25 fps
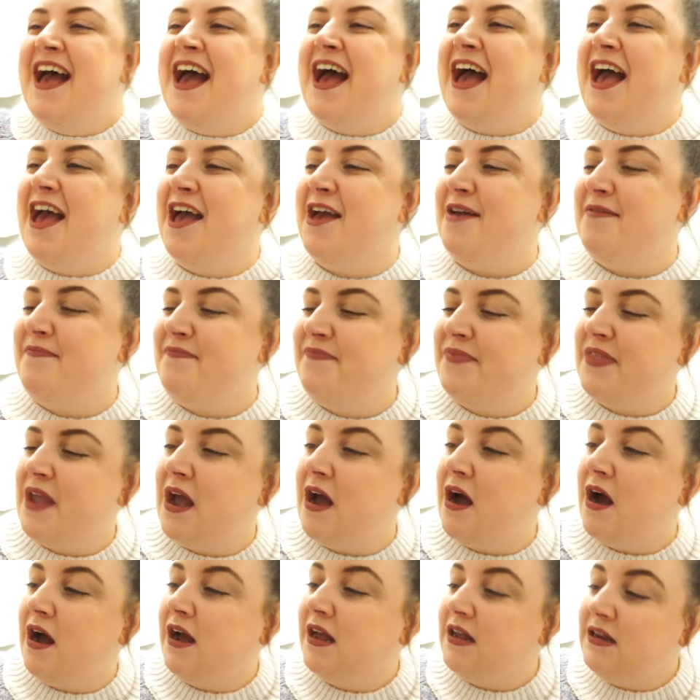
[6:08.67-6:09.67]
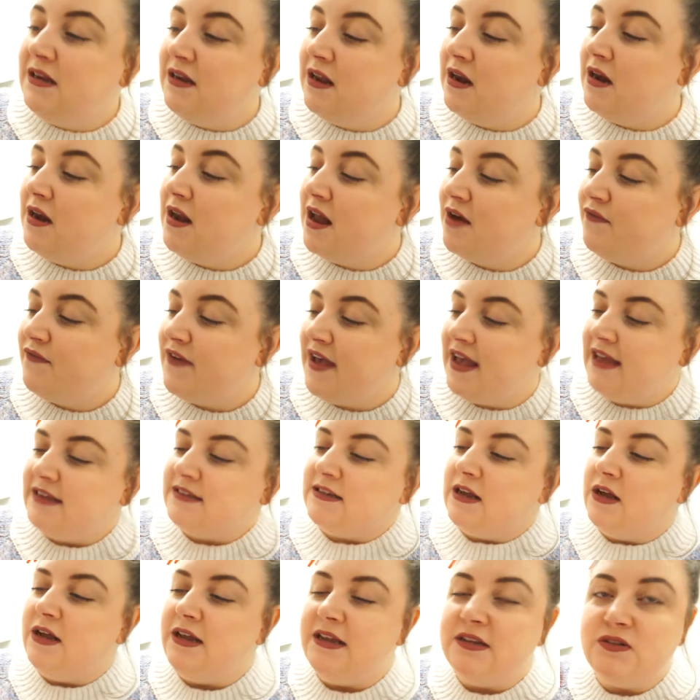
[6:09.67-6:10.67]
I love it.
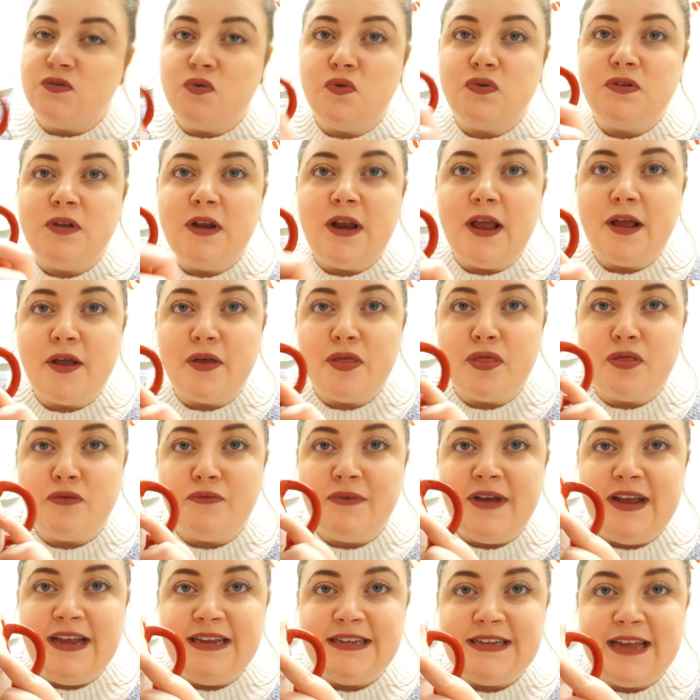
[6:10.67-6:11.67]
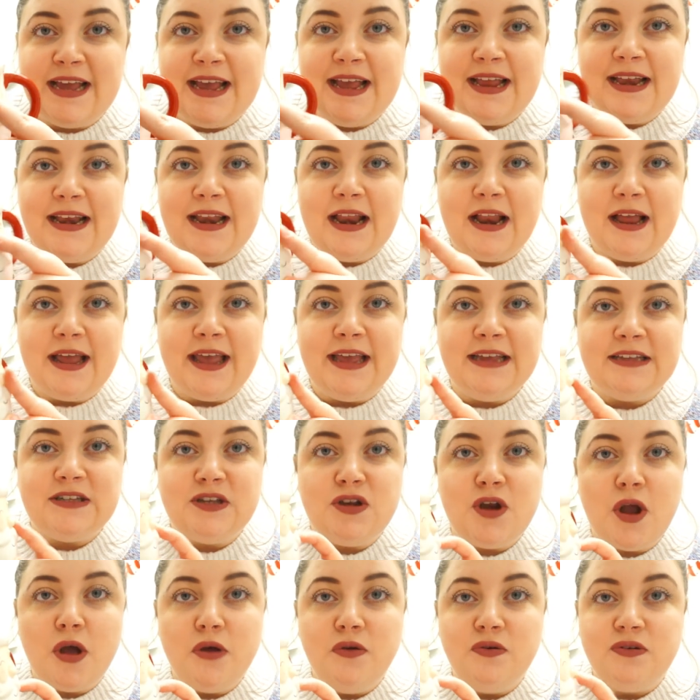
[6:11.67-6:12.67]
It's also like 3D and like his
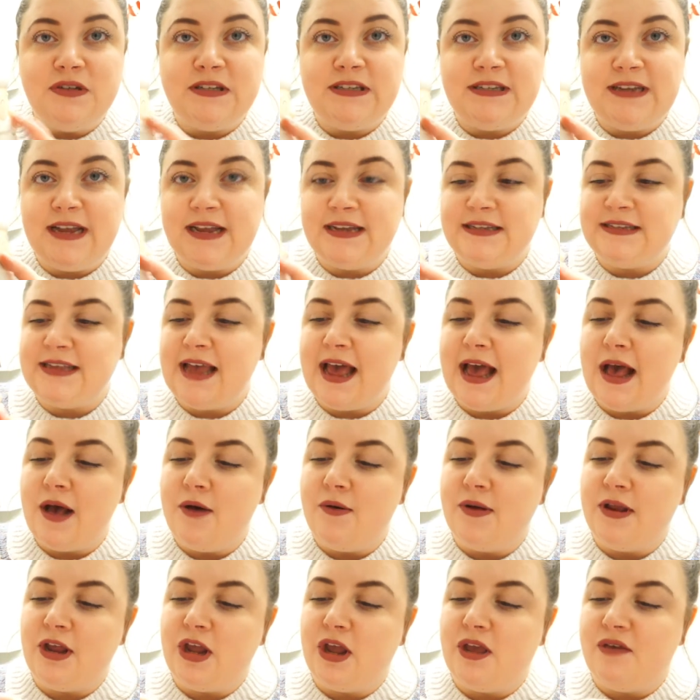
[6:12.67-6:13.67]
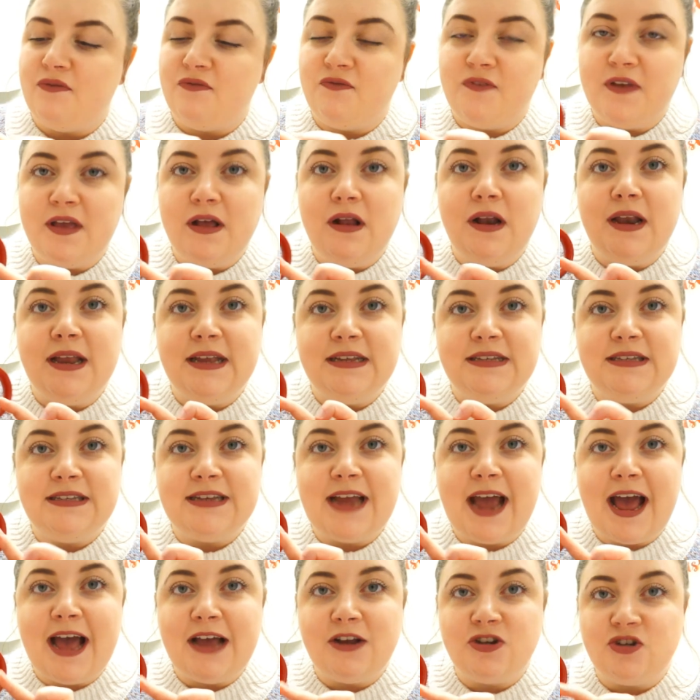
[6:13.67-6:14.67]
nose sticks out and you can feel his
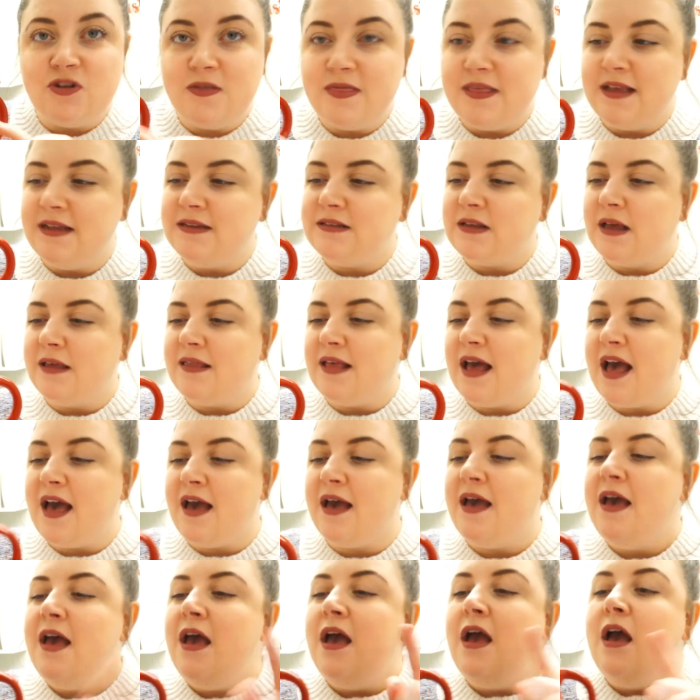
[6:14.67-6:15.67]
tash and things like that.